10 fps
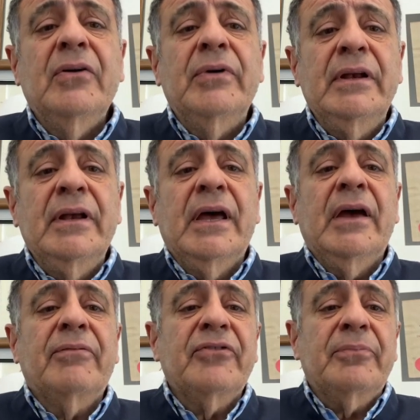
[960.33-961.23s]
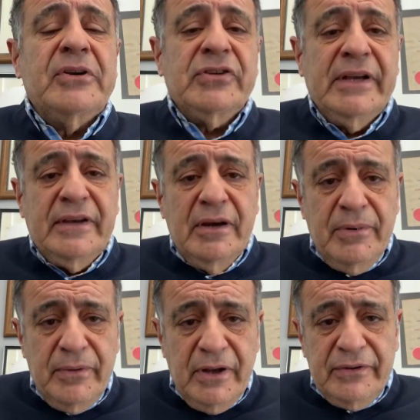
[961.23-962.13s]
for specialized care,
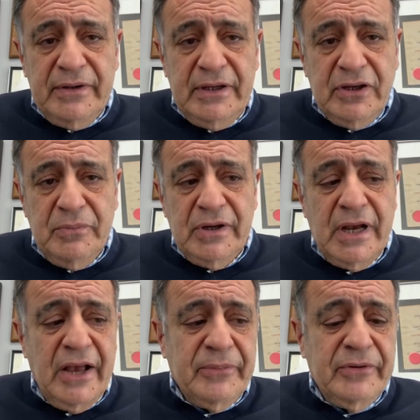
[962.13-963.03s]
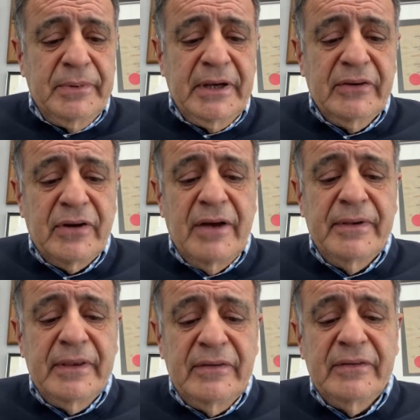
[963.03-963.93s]
but we also need community hospitals, because
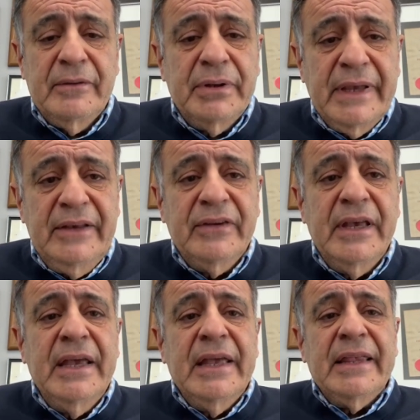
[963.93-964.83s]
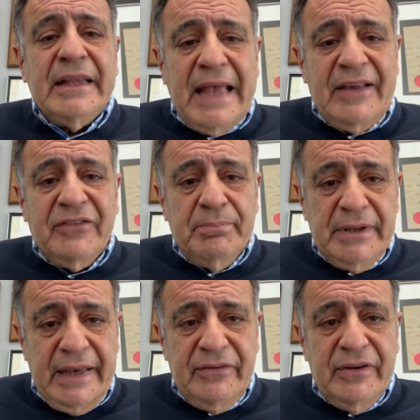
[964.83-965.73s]
often this is a place, the last
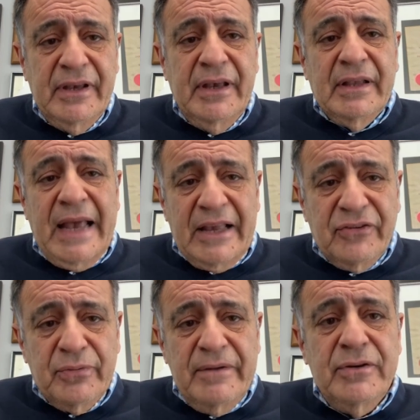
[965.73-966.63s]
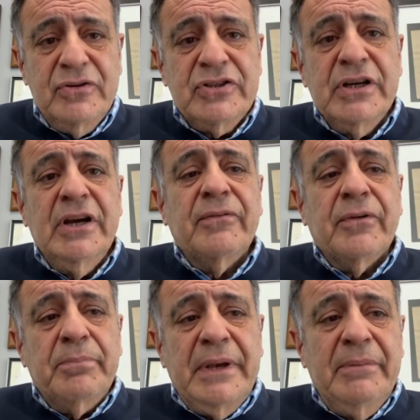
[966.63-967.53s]
place, last refuge
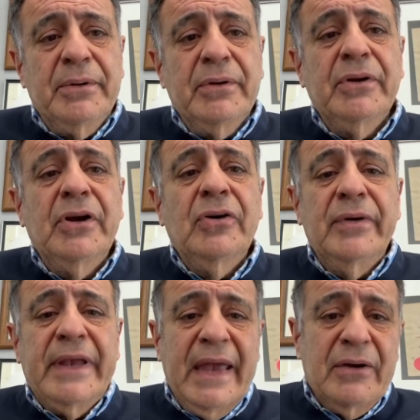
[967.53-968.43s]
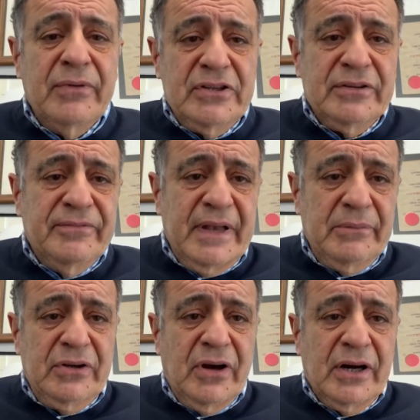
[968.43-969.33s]
for people who can't reach a
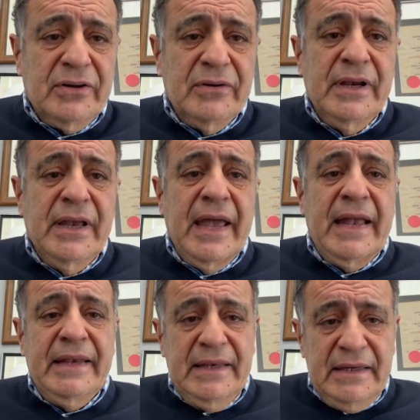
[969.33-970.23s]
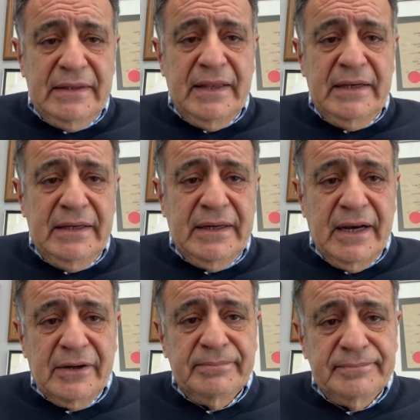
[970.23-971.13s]
family doctor, and they need
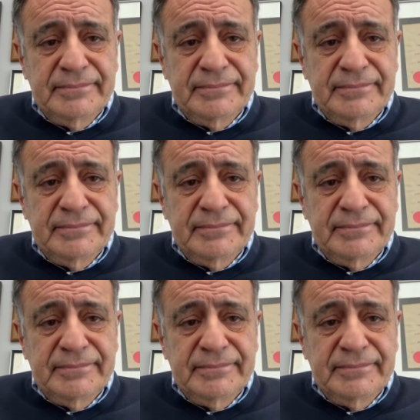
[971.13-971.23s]
care.